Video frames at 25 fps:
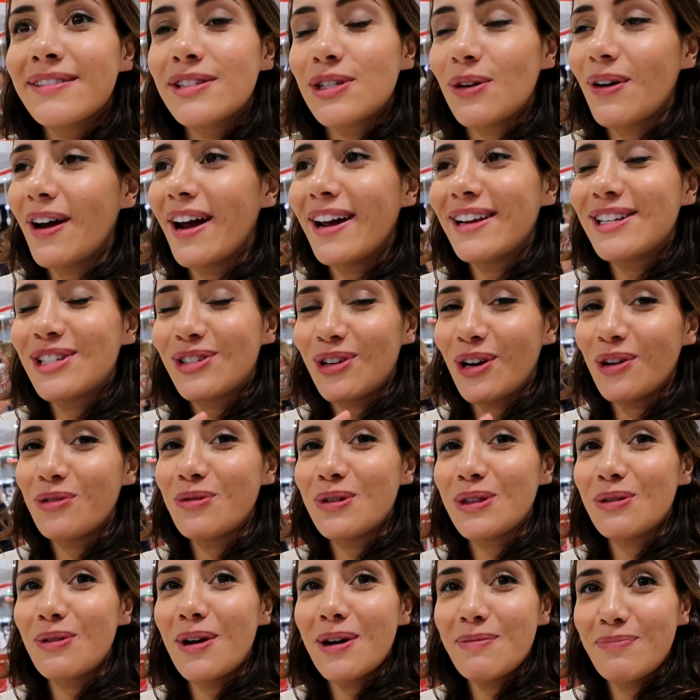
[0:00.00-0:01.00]
Sorry, I struggle
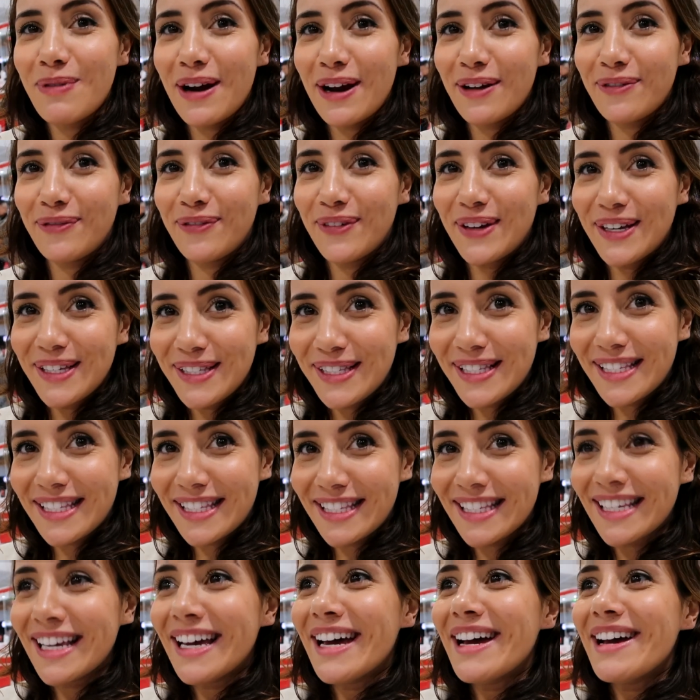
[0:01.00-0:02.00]
with the word breakfast.
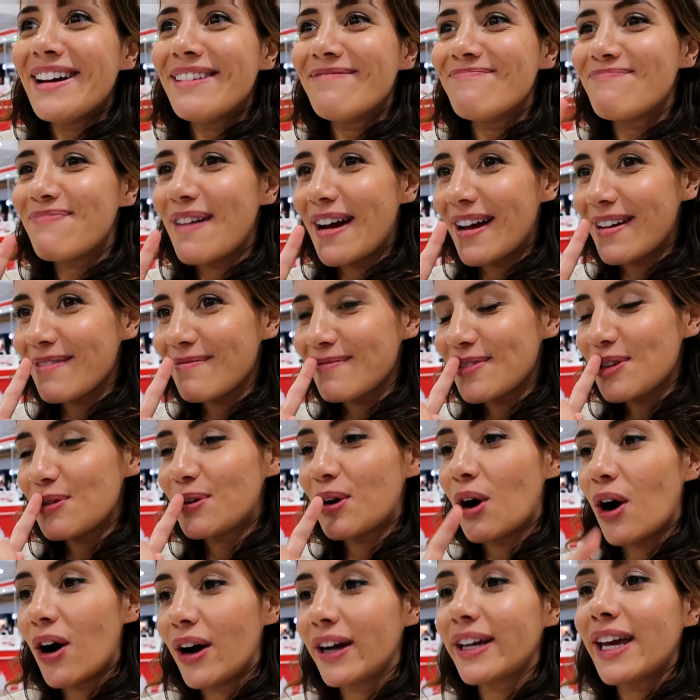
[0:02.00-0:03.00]
You
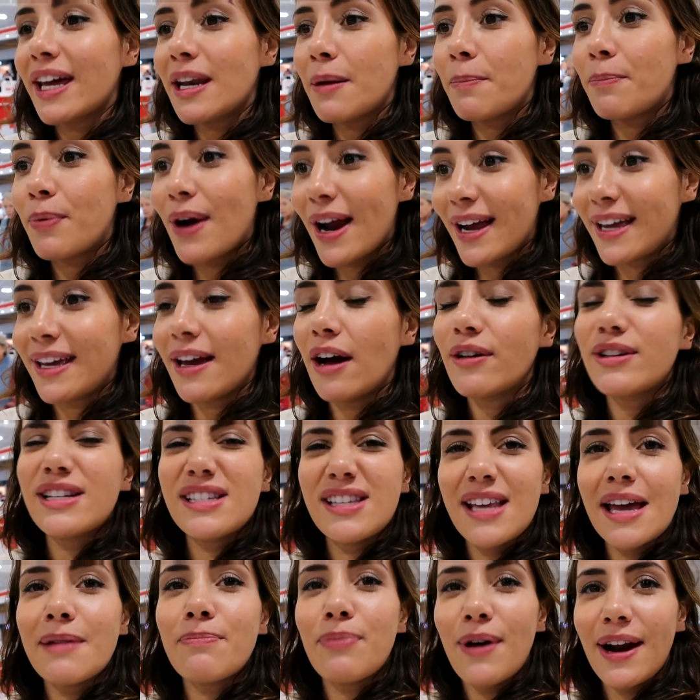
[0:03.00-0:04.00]
can't get a brekkie. I'll
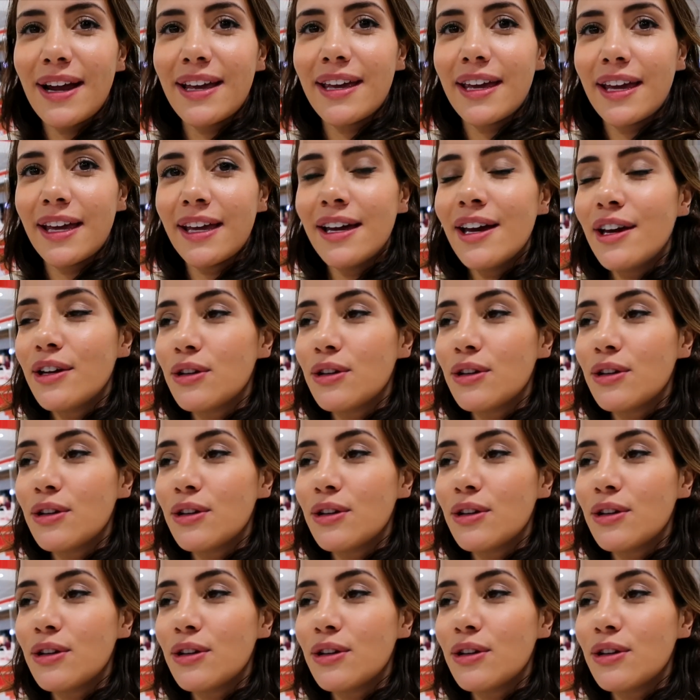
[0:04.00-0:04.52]
just say brekkie.